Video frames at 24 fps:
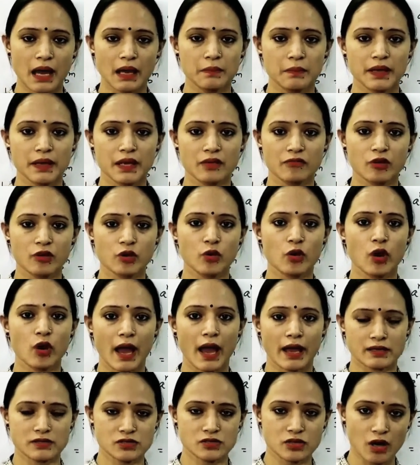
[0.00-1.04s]
I will be giving you
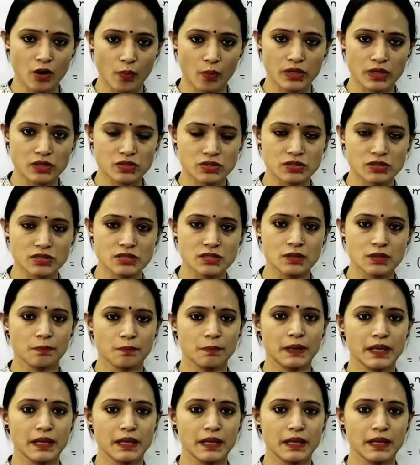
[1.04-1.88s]
extra questions.